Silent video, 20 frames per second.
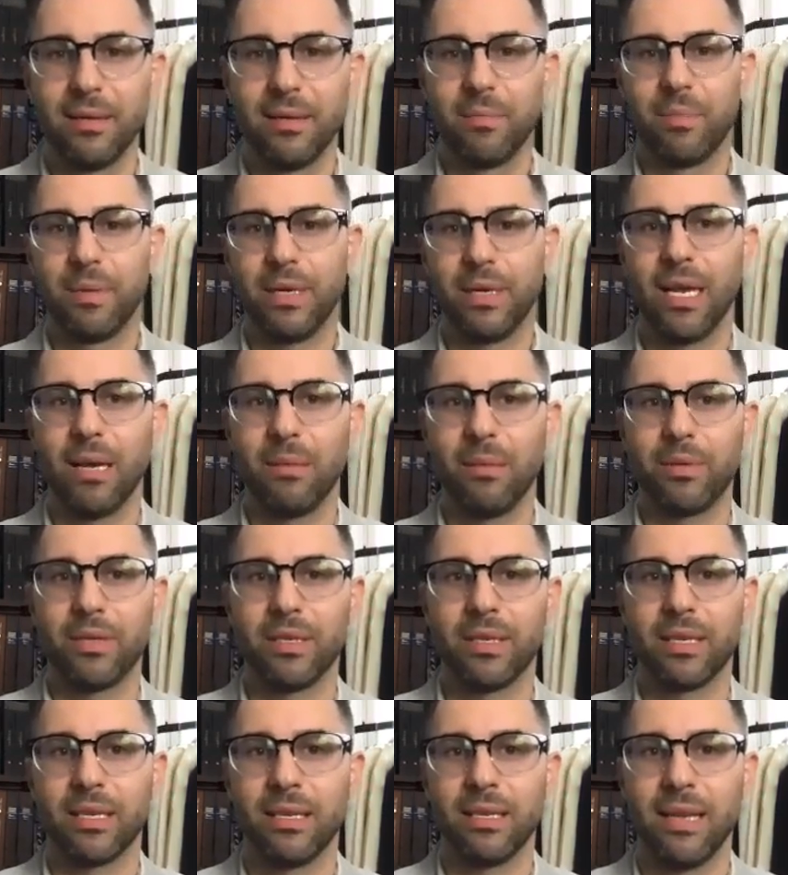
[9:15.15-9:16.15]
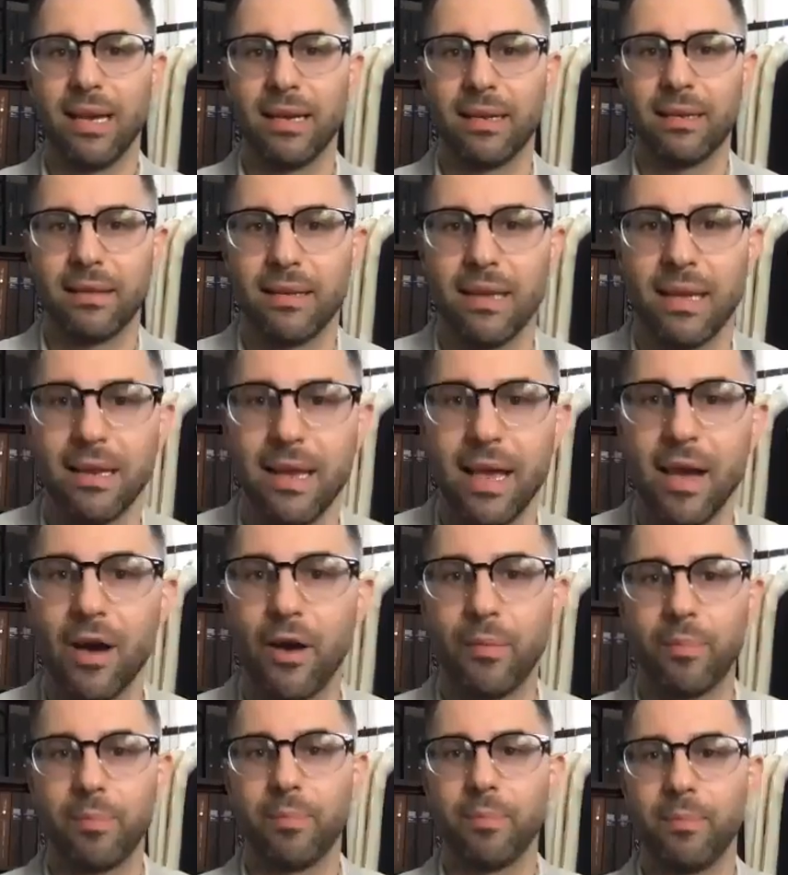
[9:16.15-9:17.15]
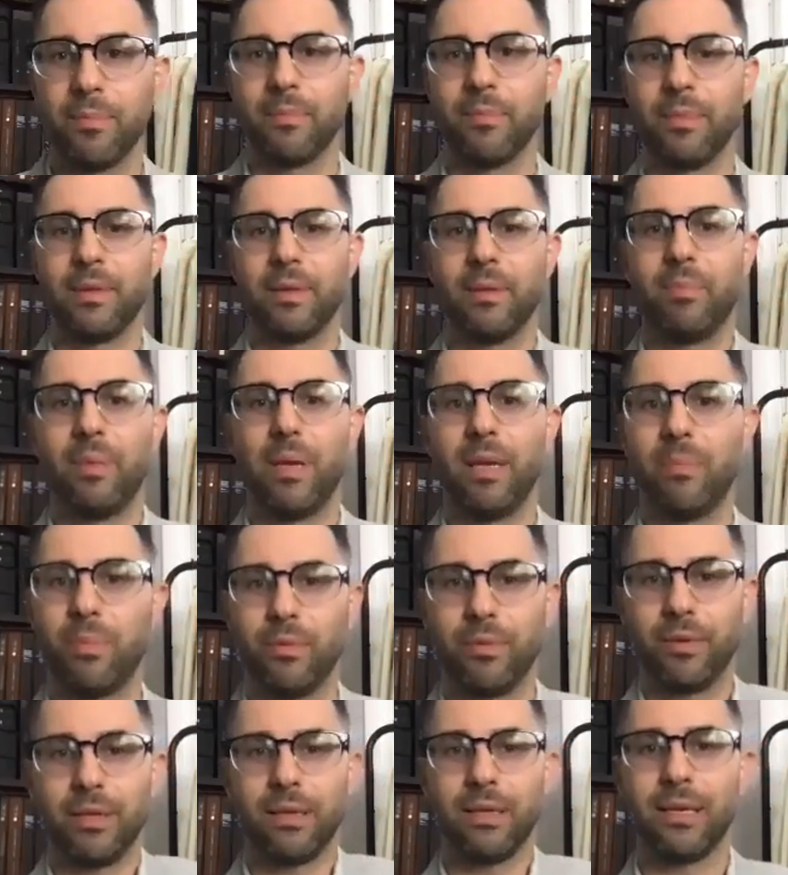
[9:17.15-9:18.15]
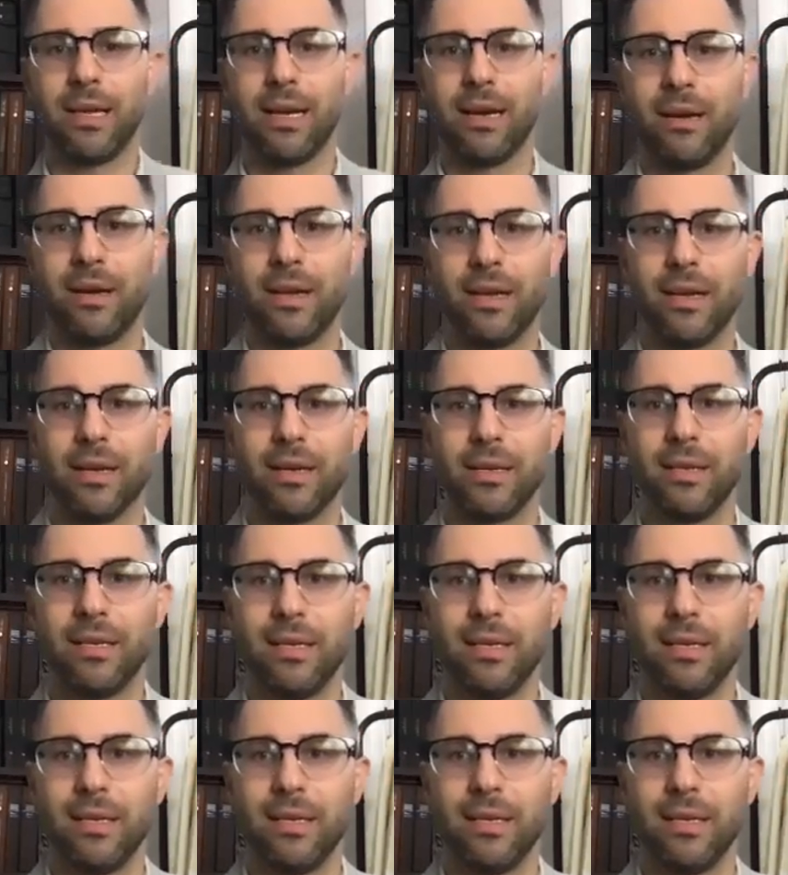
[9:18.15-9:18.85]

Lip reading: being able to connect and help the people in the area,